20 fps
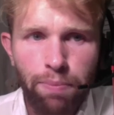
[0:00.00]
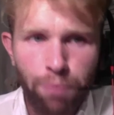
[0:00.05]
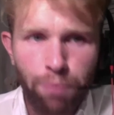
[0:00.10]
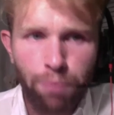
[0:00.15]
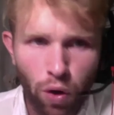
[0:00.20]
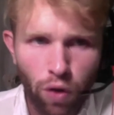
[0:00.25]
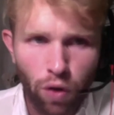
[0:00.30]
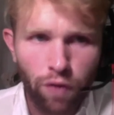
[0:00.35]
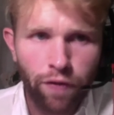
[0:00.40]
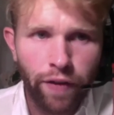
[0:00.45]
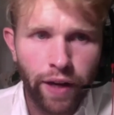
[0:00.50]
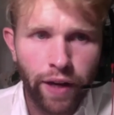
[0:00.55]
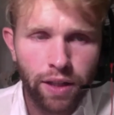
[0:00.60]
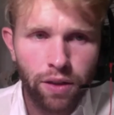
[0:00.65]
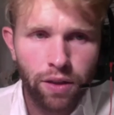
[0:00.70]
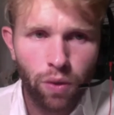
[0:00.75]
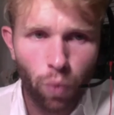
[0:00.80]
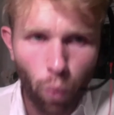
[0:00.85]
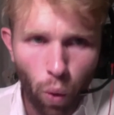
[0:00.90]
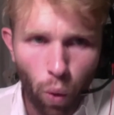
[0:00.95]

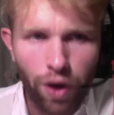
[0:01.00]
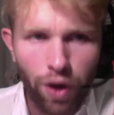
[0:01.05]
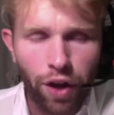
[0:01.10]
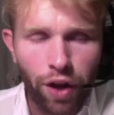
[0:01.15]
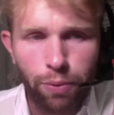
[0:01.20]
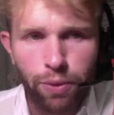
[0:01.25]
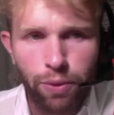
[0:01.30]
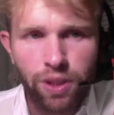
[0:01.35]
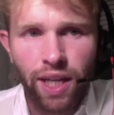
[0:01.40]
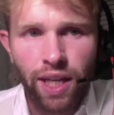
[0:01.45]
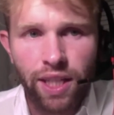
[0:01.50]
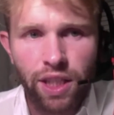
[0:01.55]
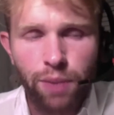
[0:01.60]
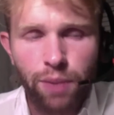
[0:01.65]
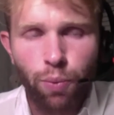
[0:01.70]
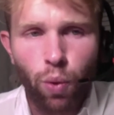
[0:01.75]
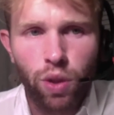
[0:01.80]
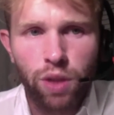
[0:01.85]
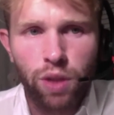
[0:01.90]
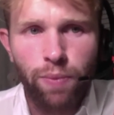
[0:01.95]
perfect 100%
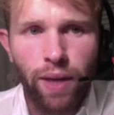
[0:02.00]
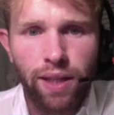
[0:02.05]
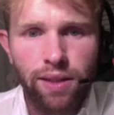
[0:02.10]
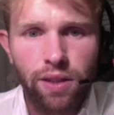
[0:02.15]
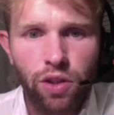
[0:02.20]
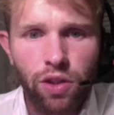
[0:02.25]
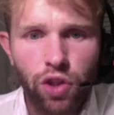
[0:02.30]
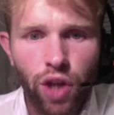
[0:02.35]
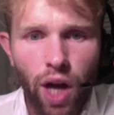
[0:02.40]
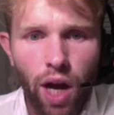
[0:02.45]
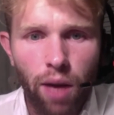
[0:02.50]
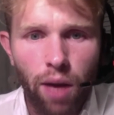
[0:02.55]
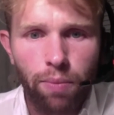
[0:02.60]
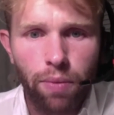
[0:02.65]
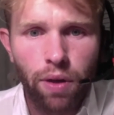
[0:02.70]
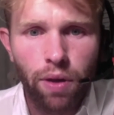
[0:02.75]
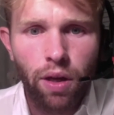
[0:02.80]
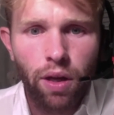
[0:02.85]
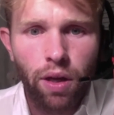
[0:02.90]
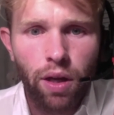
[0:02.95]
sports medicine job
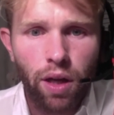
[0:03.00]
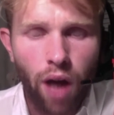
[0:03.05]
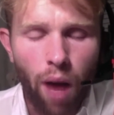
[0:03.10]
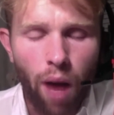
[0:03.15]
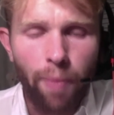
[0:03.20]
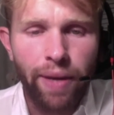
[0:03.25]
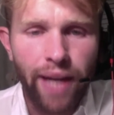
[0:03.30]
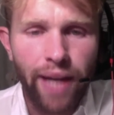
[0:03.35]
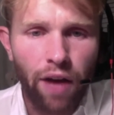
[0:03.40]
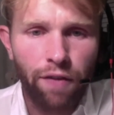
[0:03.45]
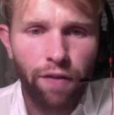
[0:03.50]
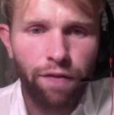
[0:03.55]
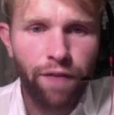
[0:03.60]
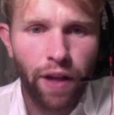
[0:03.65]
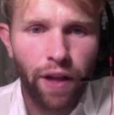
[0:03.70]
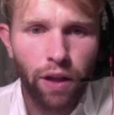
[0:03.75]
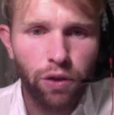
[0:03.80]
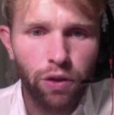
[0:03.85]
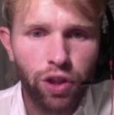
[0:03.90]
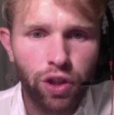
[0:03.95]
coming out of
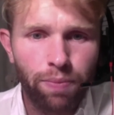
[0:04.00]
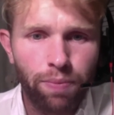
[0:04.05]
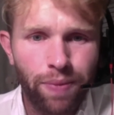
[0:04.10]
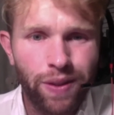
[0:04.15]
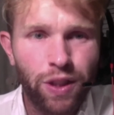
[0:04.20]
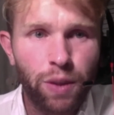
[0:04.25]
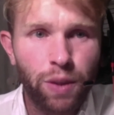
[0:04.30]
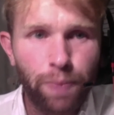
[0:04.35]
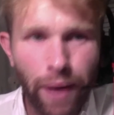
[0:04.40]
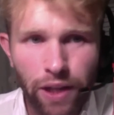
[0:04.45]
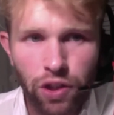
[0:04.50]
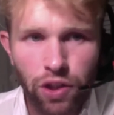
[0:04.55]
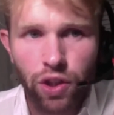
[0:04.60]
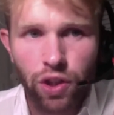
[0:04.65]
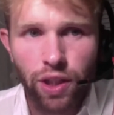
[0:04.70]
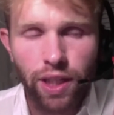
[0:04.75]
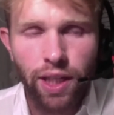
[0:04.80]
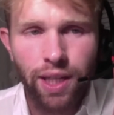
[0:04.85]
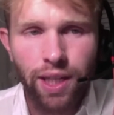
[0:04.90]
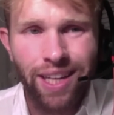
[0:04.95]
fellowship,
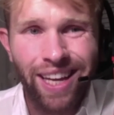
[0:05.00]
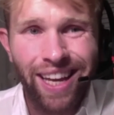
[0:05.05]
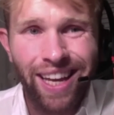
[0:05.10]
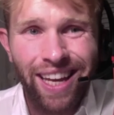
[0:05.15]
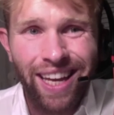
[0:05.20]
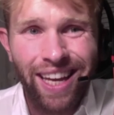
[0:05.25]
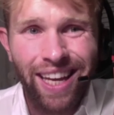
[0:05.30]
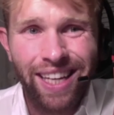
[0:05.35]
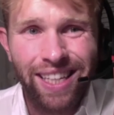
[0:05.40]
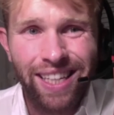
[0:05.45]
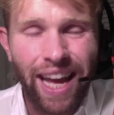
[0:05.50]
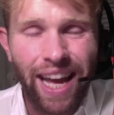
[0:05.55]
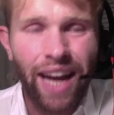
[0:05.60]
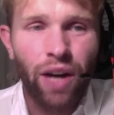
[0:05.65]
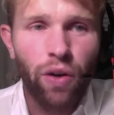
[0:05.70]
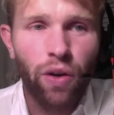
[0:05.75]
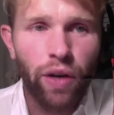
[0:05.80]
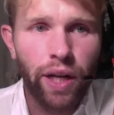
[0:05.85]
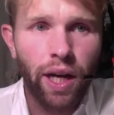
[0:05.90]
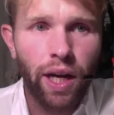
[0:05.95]
especially in an
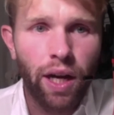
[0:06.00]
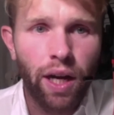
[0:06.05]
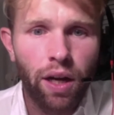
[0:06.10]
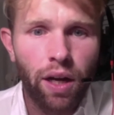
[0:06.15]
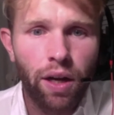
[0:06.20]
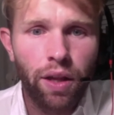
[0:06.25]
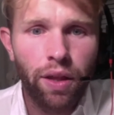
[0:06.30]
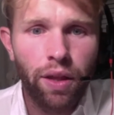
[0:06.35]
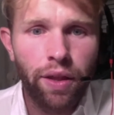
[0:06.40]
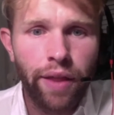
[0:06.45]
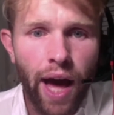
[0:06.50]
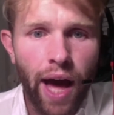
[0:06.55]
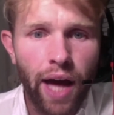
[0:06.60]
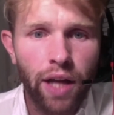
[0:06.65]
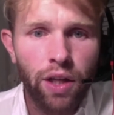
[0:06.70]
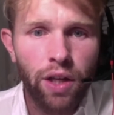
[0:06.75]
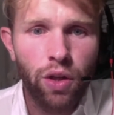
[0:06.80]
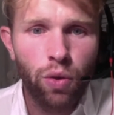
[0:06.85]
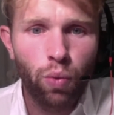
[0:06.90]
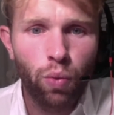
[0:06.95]
area that
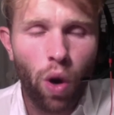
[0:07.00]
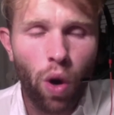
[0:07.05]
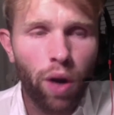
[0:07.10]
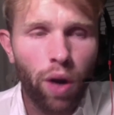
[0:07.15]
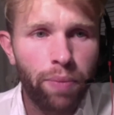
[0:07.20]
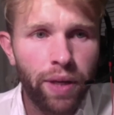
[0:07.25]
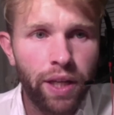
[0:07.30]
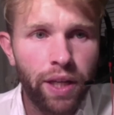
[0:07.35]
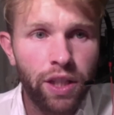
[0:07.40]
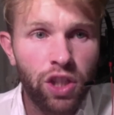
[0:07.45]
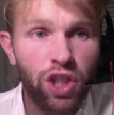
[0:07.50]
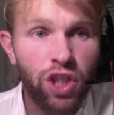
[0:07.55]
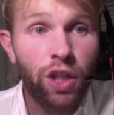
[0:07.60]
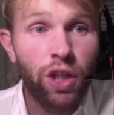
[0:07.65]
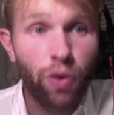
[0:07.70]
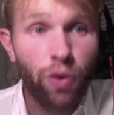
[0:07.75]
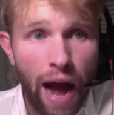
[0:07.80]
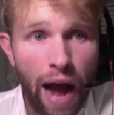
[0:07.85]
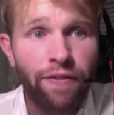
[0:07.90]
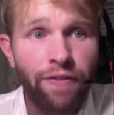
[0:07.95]
you want to be
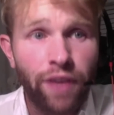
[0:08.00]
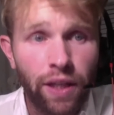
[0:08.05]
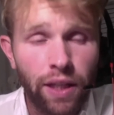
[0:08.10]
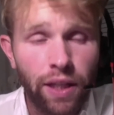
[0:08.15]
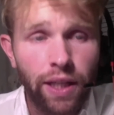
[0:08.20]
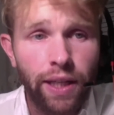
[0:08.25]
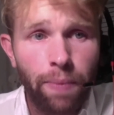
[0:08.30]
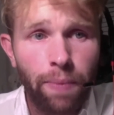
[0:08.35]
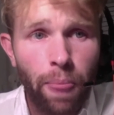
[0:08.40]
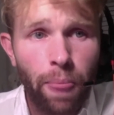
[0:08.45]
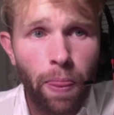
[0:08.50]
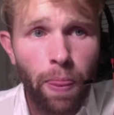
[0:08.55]
geographically.